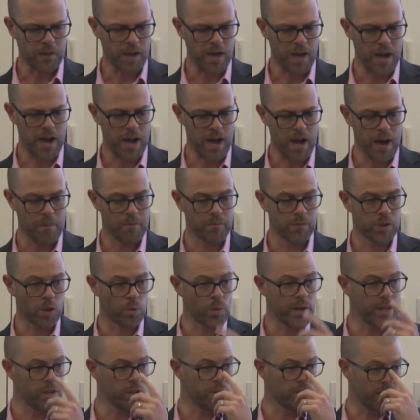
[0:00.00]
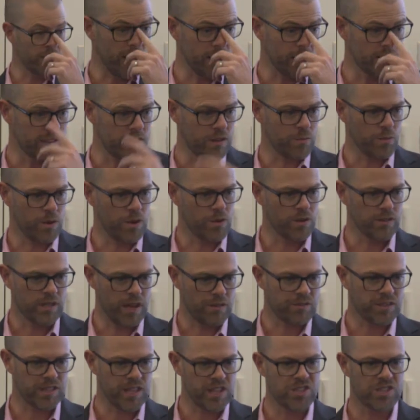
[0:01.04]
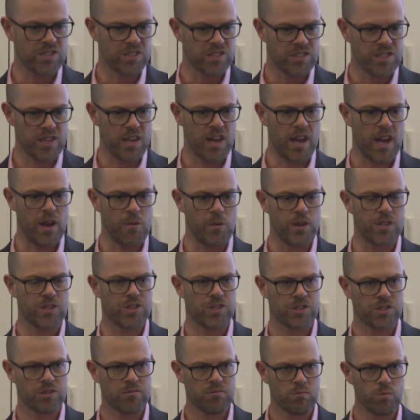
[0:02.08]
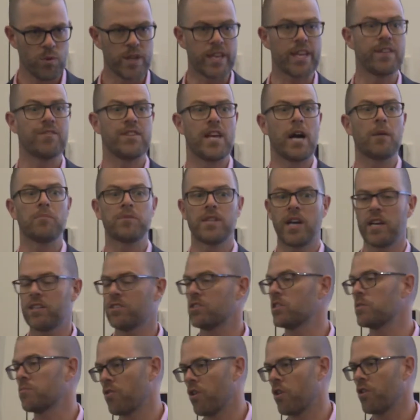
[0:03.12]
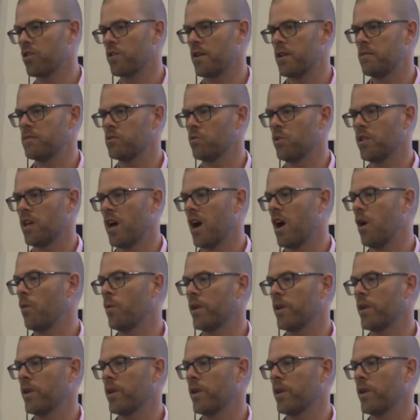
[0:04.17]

So we use as I said, we always have sessions there which we give the updates of the programs where they are.